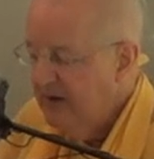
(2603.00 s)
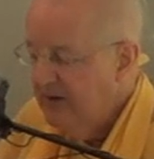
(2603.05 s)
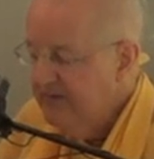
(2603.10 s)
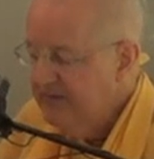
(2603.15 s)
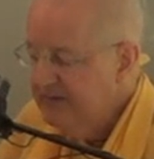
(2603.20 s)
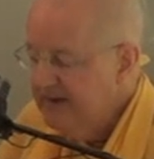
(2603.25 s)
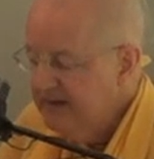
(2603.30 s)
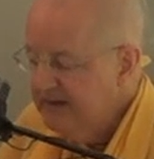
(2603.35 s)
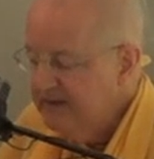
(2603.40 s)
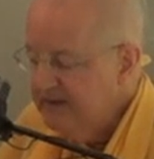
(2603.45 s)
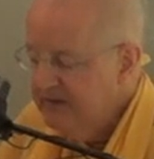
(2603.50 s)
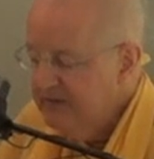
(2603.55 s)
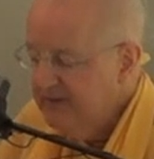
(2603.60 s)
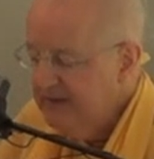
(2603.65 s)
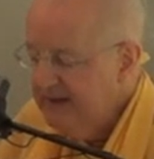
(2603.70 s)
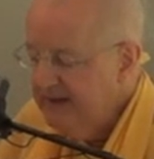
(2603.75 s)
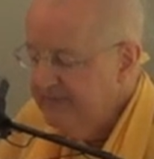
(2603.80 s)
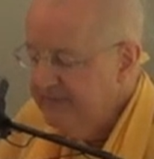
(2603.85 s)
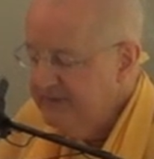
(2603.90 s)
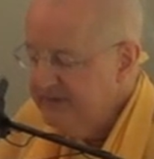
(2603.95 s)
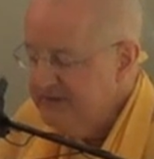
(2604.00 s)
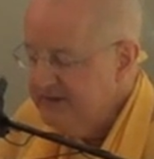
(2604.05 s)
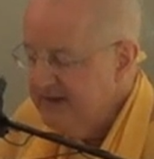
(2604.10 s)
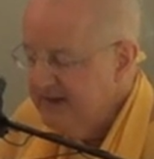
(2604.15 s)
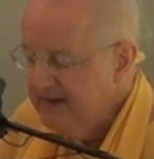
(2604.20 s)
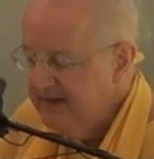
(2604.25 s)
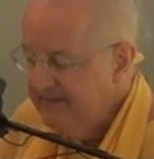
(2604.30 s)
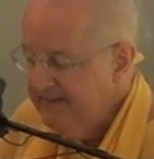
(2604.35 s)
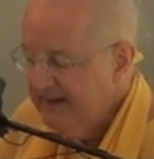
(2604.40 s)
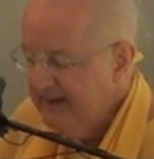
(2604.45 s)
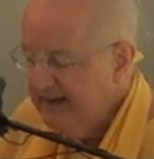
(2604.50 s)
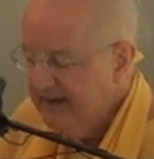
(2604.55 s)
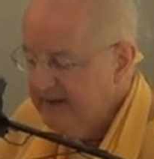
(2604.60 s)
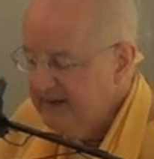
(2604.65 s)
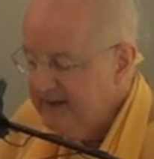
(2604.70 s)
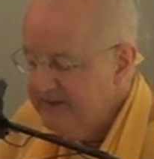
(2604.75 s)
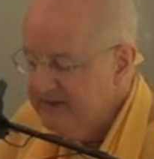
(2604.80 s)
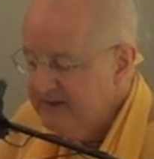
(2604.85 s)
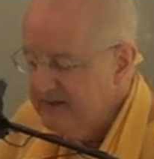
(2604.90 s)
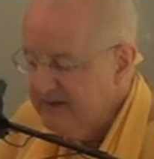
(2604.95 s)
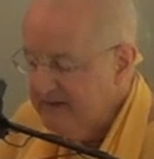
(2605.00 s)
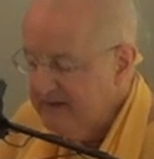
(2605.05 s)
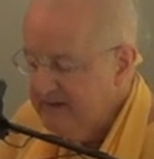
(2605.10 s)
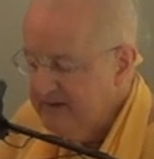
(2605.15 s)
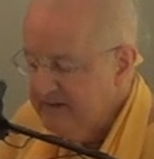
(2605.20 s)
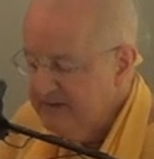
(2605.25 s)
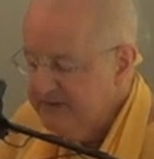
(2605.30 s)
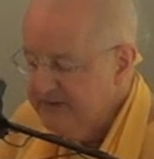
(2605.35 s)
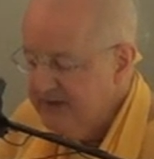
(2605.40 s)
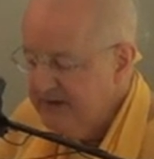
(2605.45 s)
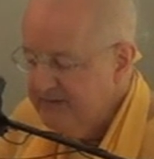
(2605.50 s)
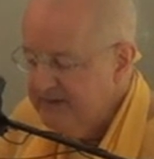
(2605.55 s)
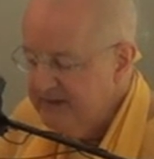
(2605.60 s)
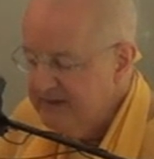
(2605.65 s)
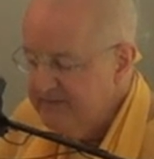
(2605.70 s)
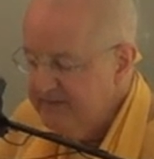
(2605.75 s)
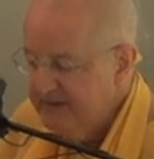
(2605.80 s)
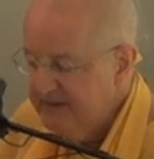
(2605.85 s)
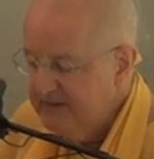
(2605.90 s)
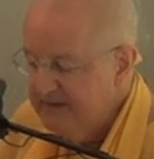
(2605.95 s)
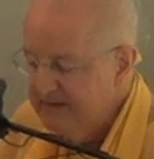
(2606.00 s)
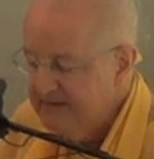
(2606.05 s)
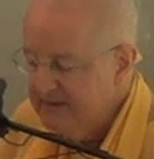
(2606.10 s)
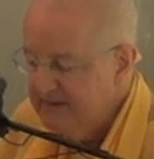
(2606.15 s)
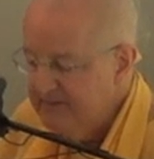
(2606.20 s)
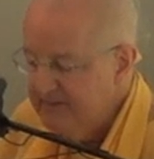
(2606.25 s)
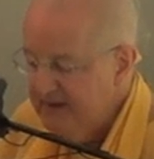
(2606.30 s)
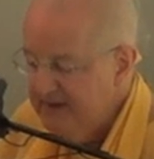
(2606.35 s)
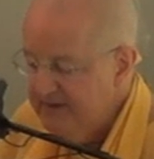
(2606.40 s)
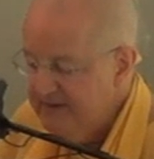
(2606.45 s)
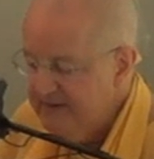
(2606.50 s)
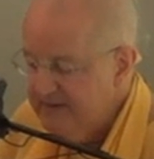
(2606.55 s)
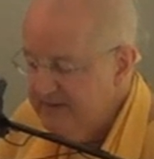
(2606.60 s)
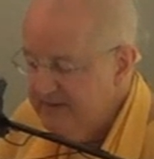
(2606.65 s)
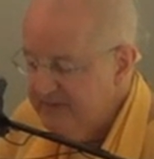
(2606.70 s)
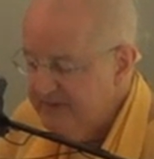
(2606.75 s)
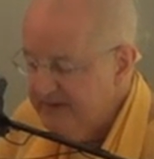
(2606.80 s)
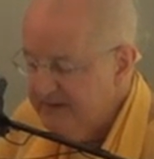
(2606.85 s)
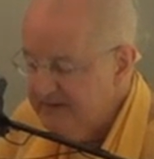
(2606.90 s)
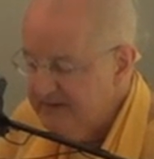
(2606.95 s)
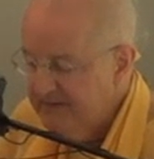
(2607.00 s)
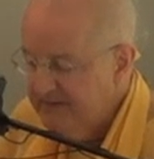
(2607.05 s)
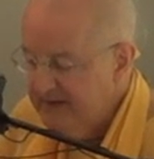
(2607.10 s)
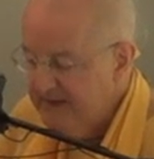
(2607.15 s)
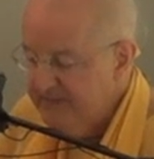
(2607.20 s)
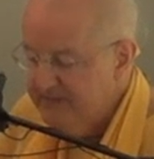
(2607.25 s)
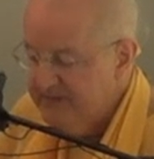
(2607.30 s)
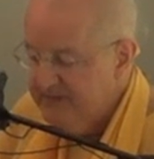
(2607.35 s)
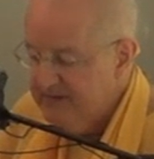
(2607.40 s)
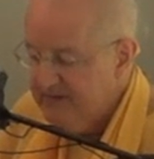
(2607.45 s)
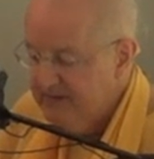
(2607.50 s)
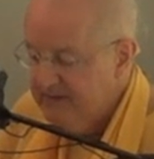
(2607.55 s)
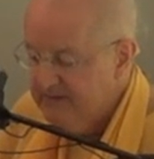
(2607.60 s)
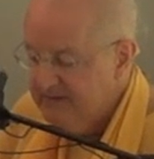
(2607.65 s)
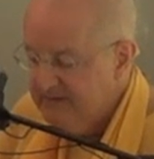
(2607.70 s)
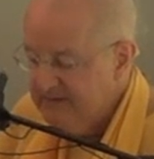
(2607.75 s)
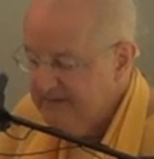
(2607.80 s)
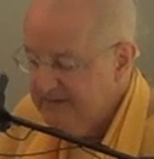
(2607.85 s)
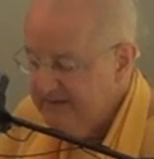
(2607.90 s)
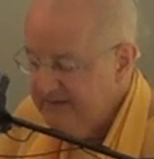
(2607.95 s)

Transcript: nearly 20% of adolescent girls have experienced a major depressive episode.